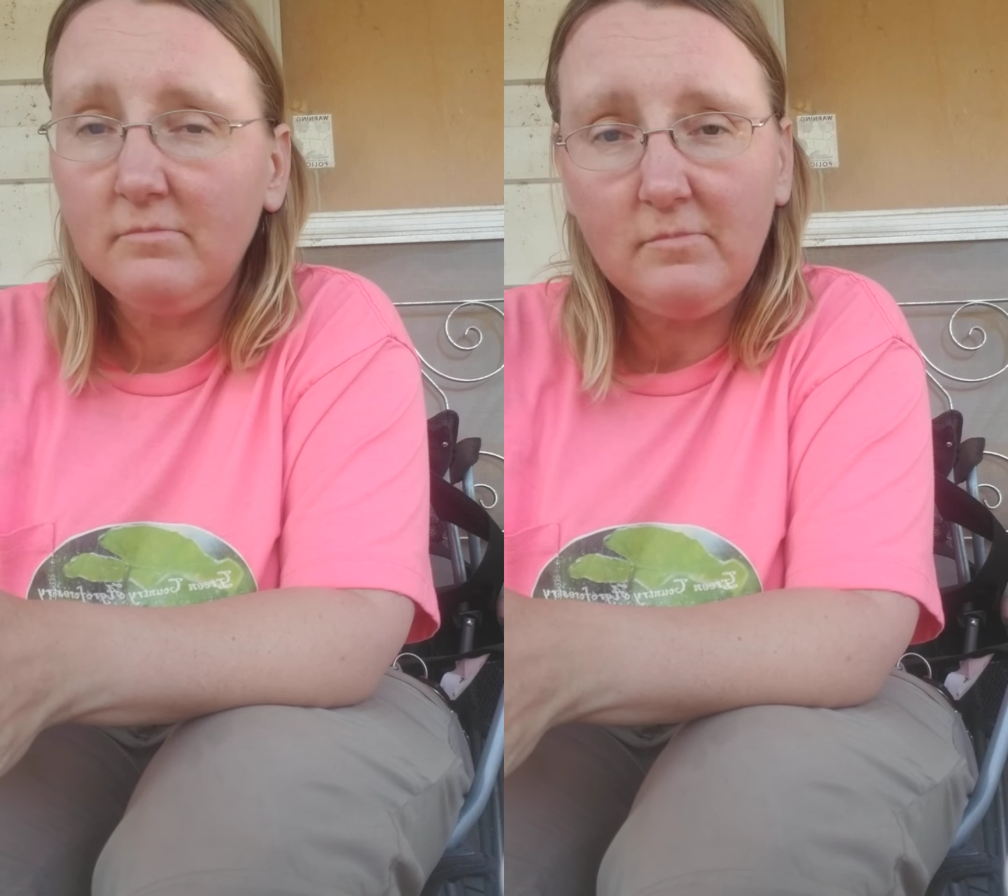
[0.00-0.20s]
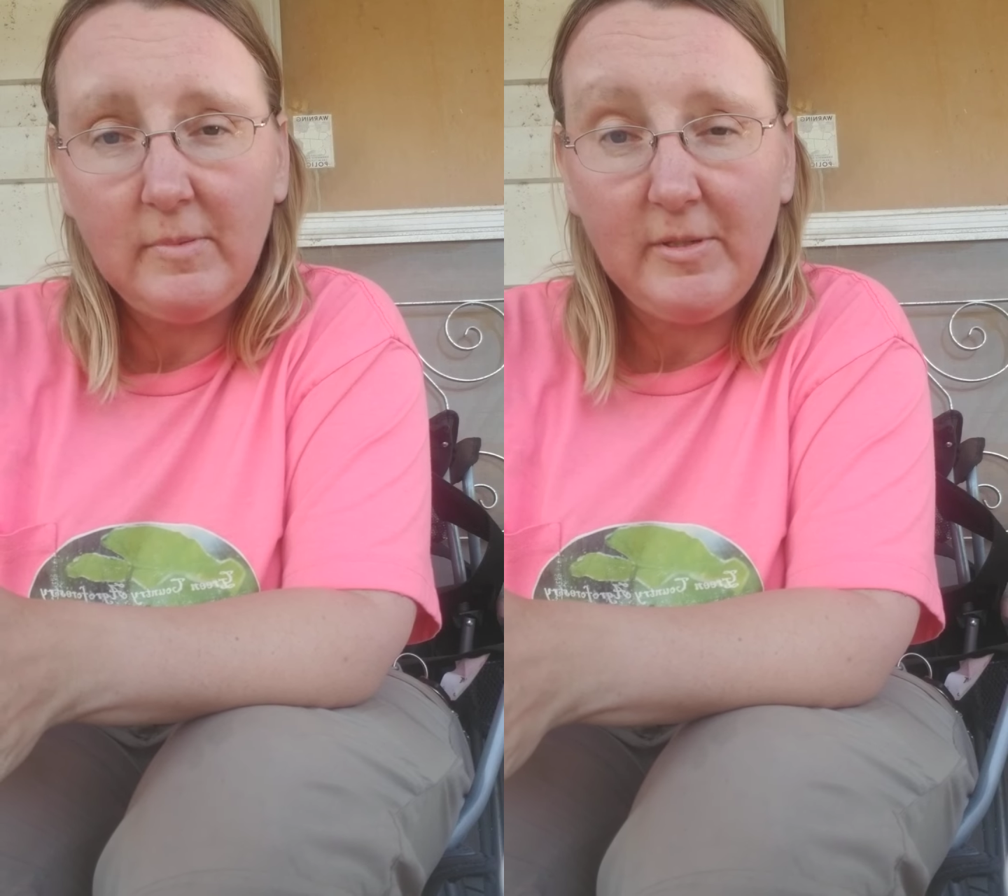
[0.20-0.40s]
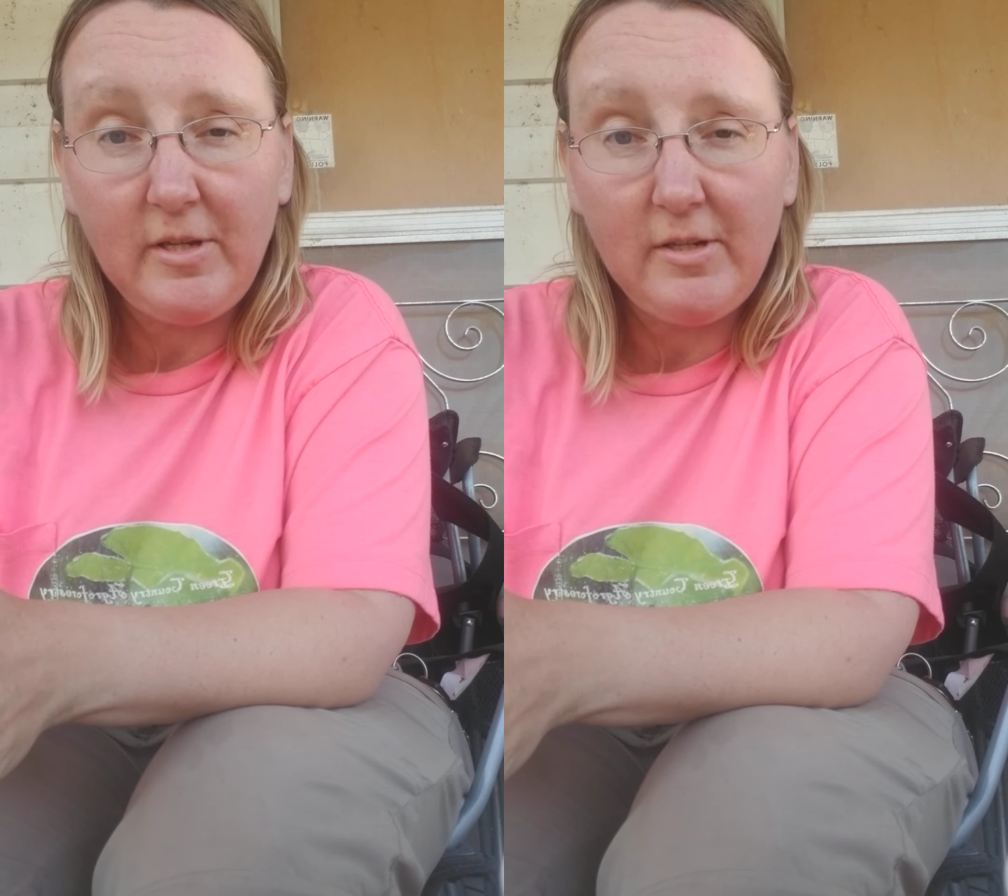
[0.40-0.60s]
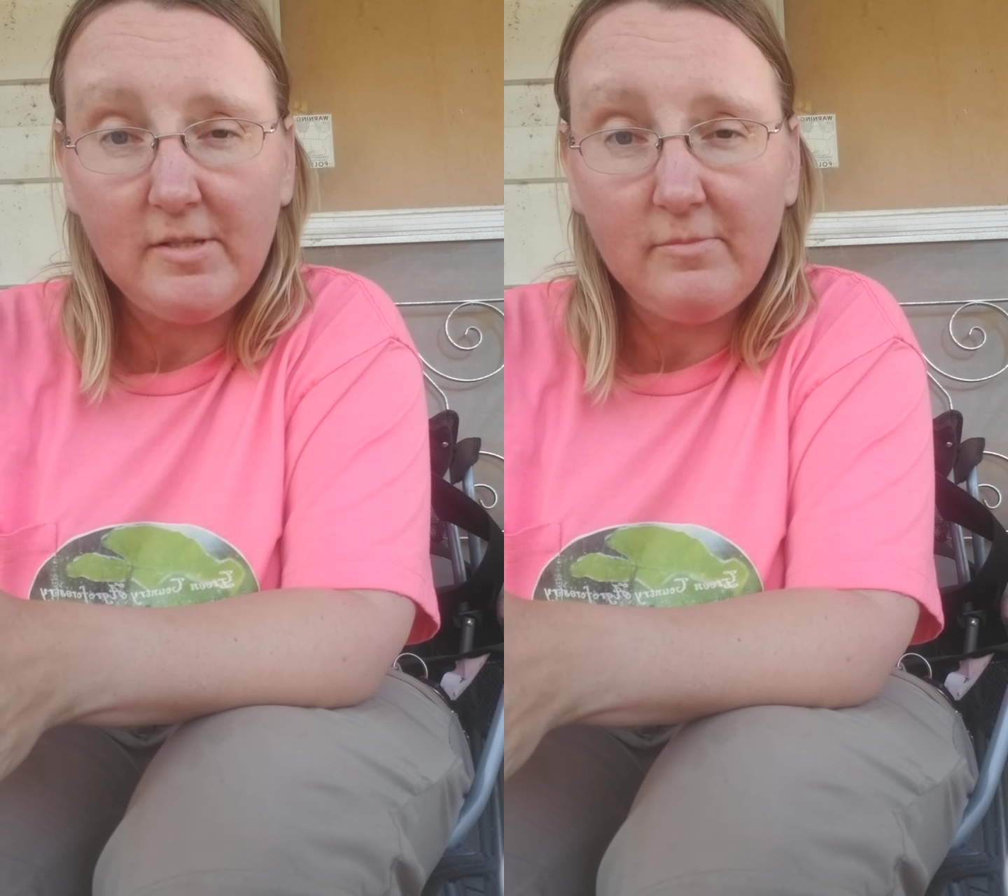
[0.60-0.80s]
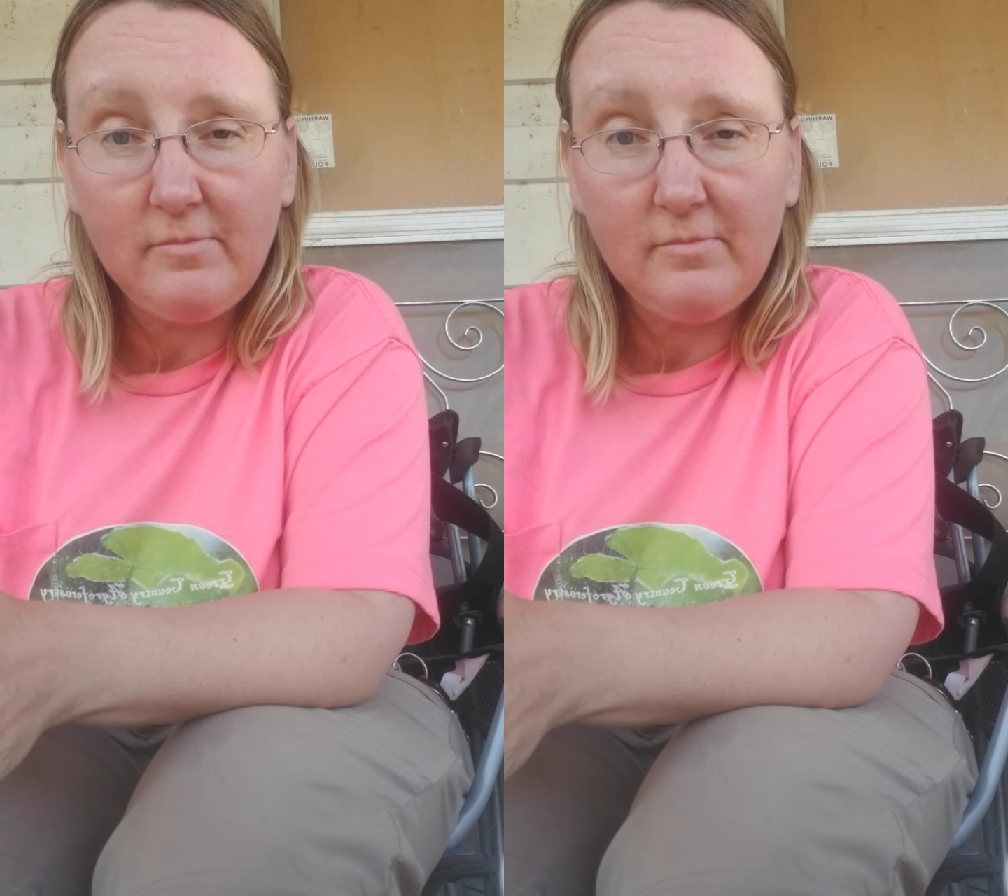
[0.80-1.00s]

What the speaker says: libertarianism.